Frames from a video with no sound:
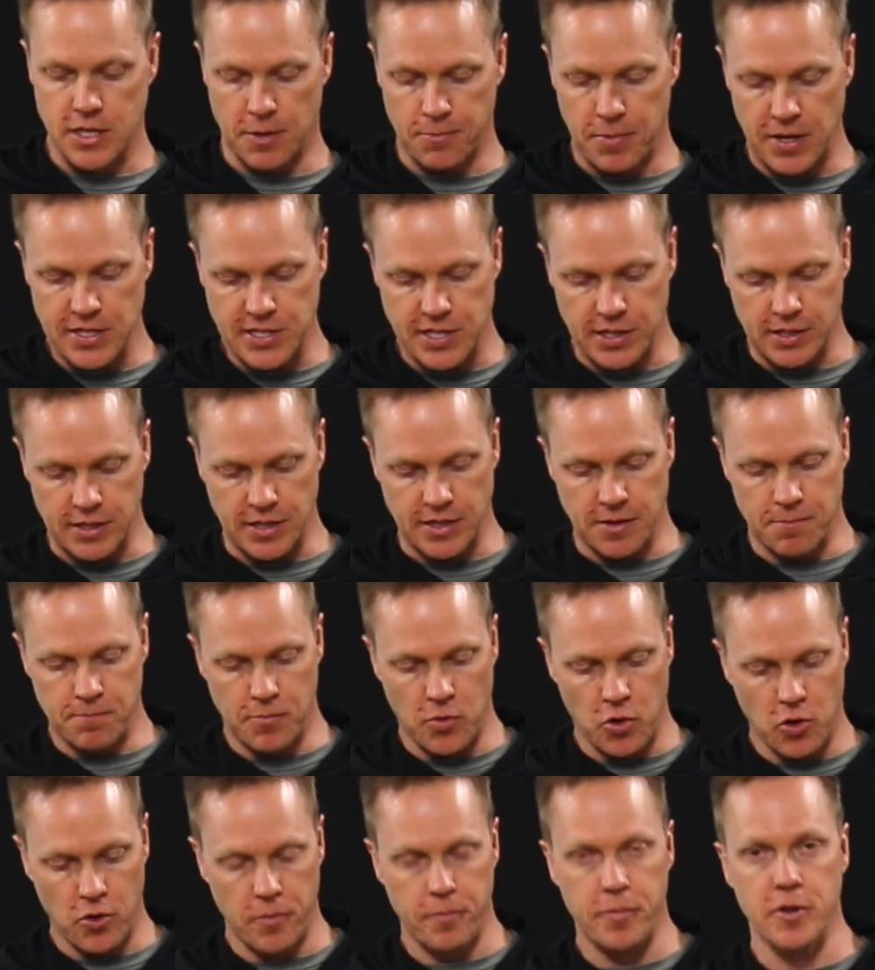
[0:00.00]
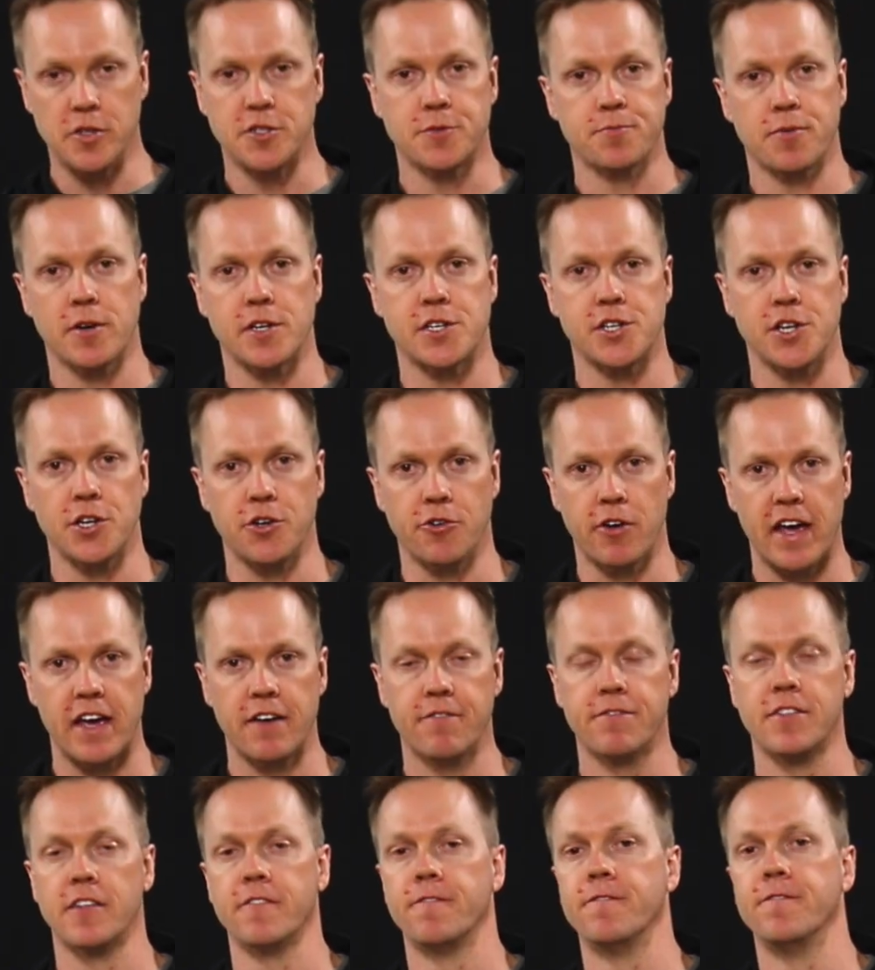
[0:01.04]
So basically, the more boost pressure you
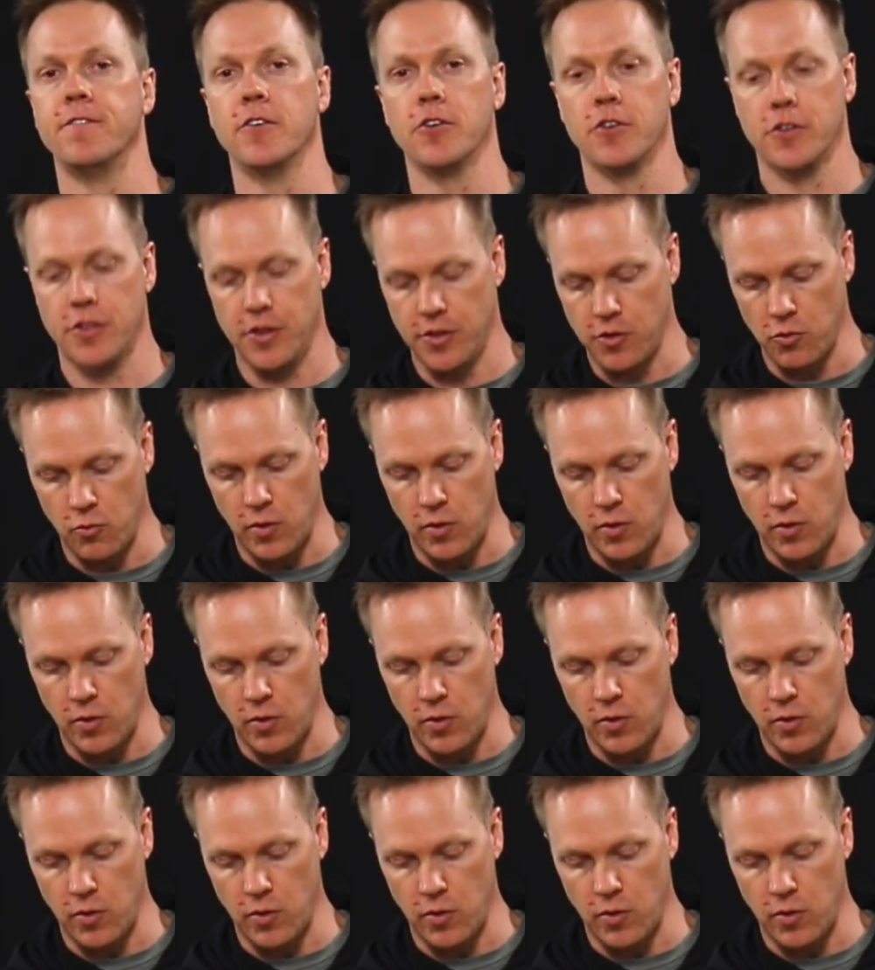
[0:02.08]
have, the further the